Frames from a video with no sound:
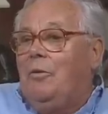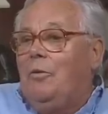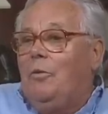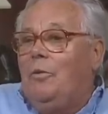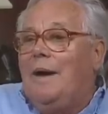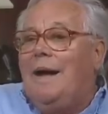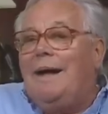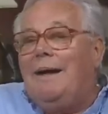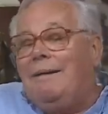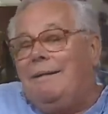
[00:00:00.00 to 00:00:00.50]

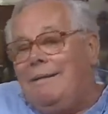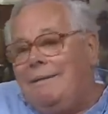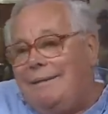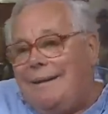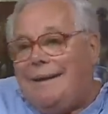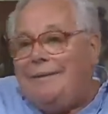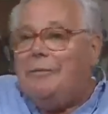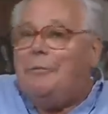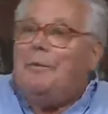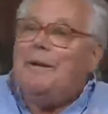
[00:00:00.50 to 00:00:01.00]
Well,
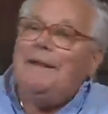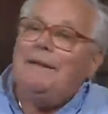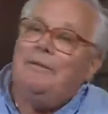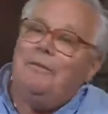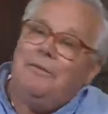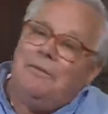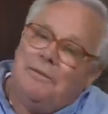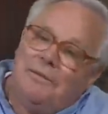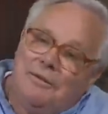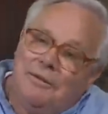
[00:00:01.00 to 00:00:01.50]
that went
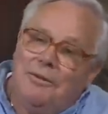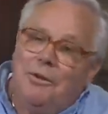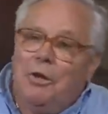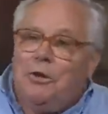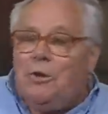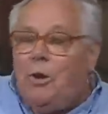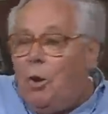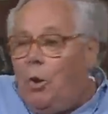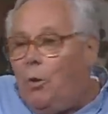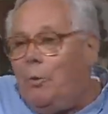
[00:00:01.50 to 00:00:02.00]

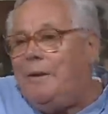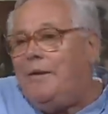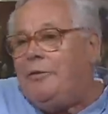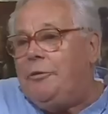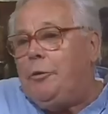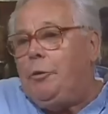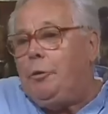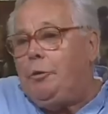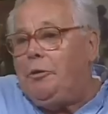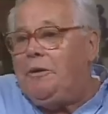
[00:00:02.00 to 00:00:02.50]
not always
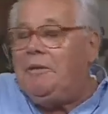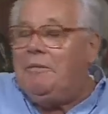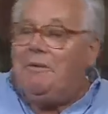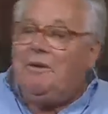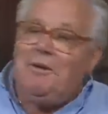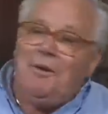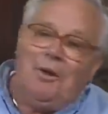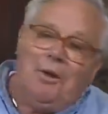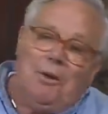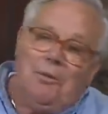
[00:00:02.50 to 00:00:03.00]
good. There
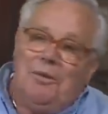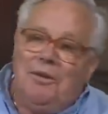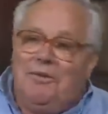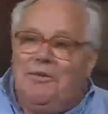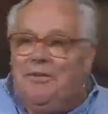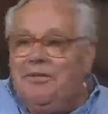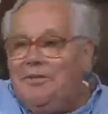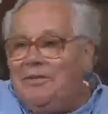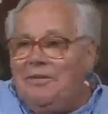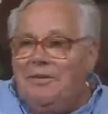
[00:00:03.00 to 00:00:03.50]
was
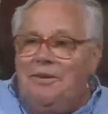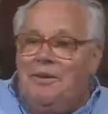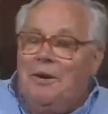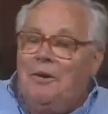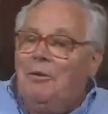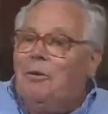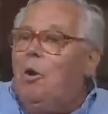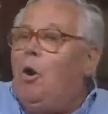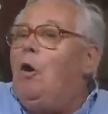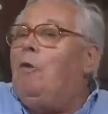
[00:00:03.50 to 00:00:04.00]
always, you
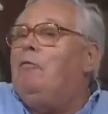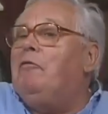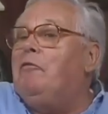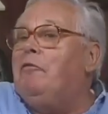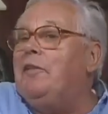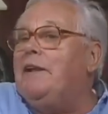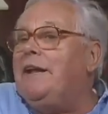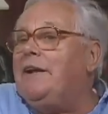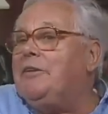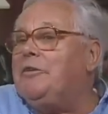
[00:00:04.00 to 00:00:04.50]
know,
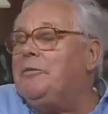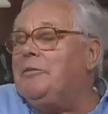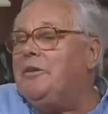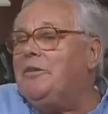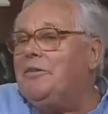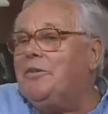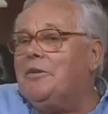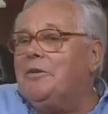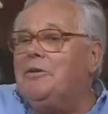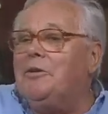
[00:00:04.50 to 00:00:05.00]
conflicts
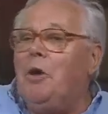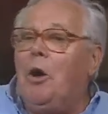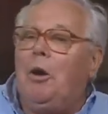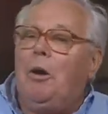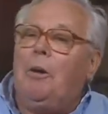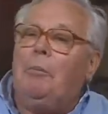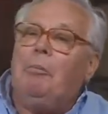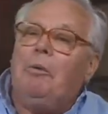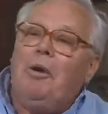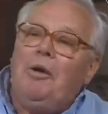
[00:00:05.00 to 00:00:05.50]
with the
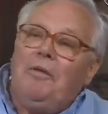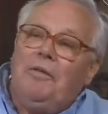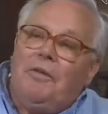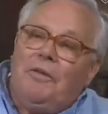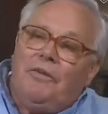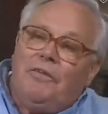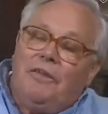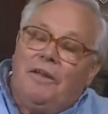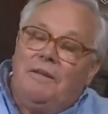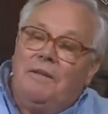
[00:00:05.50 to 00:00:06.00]
younger
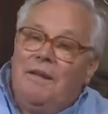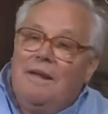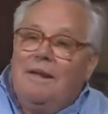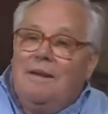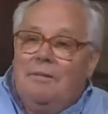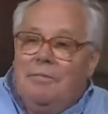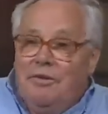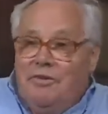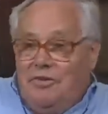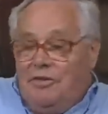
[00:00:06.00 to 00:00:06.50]
brothers.
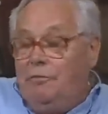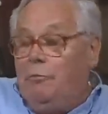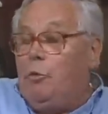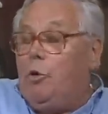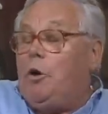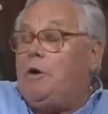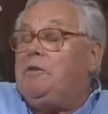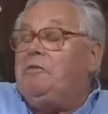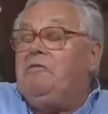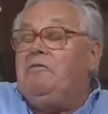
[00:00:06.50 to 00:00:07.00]
But she
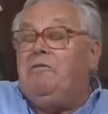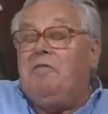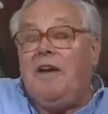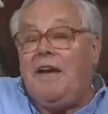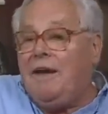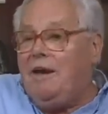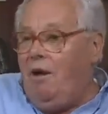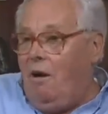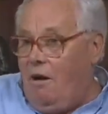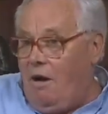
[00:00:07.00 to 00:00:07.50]
worked
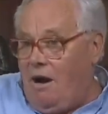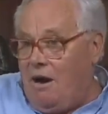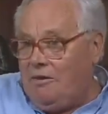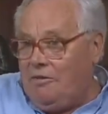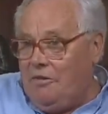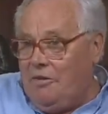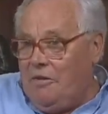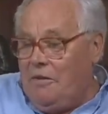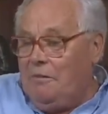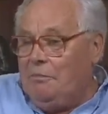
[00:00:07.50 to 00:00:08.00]
very hard,
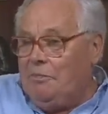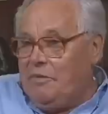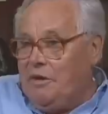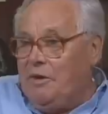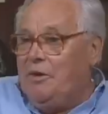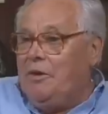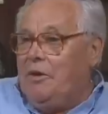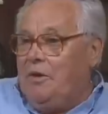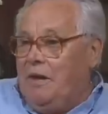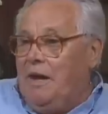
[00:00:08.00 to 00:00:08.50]

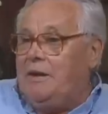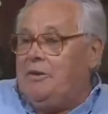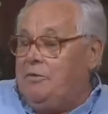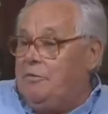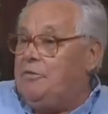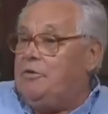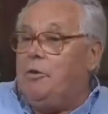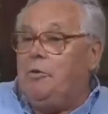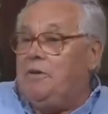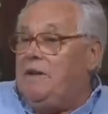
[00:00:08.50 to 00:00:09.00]
and she
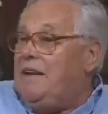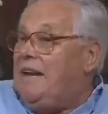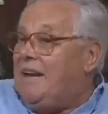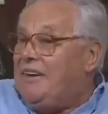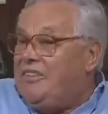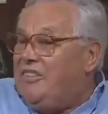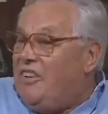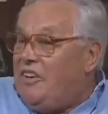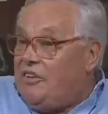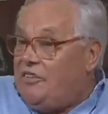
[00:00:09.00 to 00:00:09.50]
was only
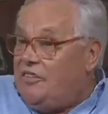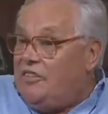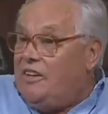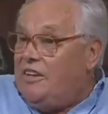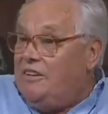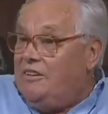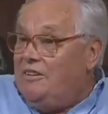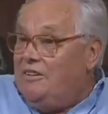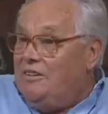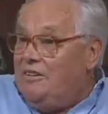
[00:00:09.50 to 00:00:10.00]
like
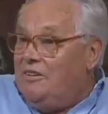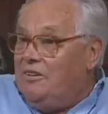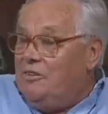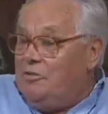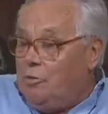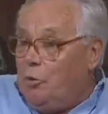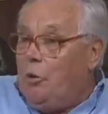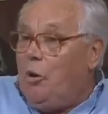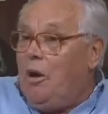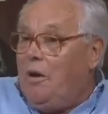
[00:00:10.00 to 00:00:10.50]
16,
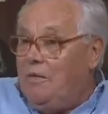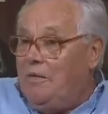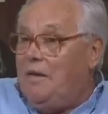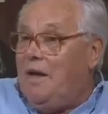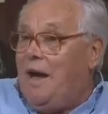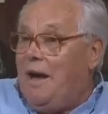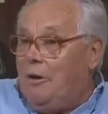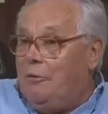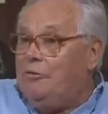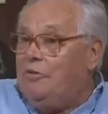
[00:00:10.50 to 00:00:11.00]
to run the
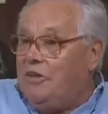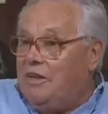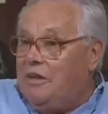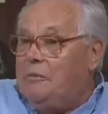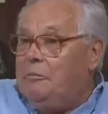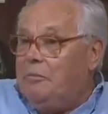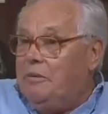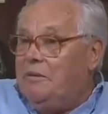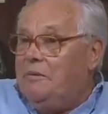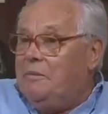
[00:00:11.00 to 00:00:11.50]

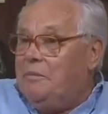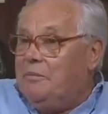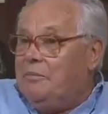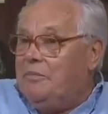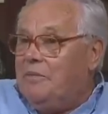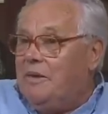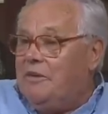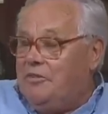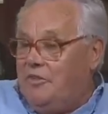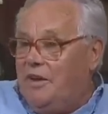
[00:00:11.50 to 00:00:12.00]
housekeeping.
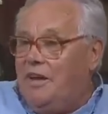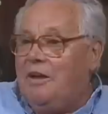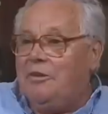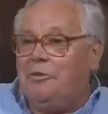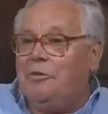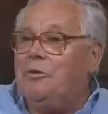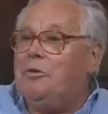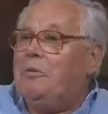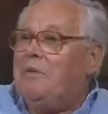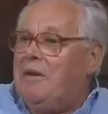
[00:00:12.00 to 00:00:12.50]
And she had
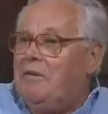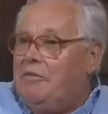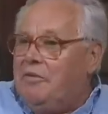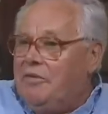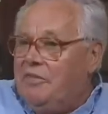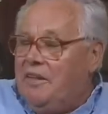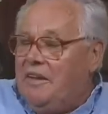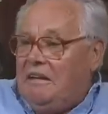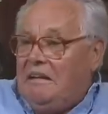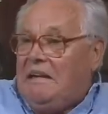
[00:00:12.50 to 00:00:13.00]
to do
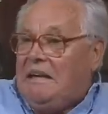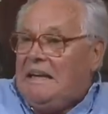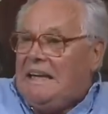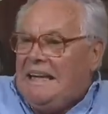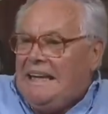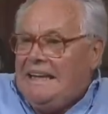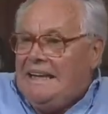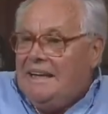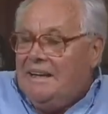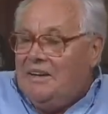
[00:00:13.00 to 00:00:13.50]
everything,
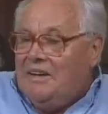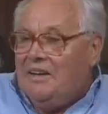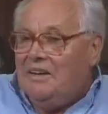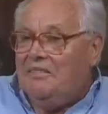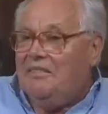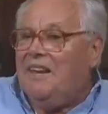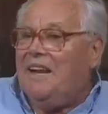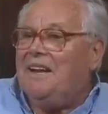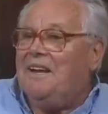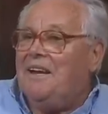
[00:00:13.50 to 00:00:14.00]
cleaning
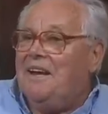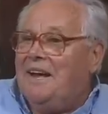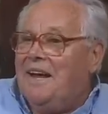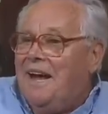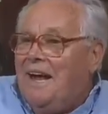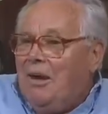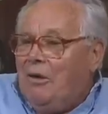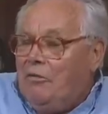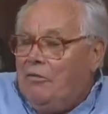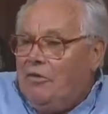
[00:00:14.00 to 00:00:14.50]
and taking
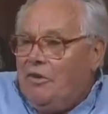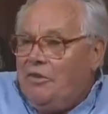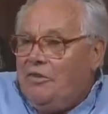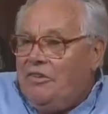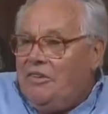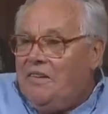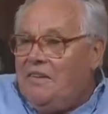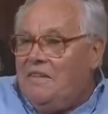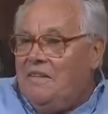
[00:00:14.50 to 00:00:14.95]
care of us.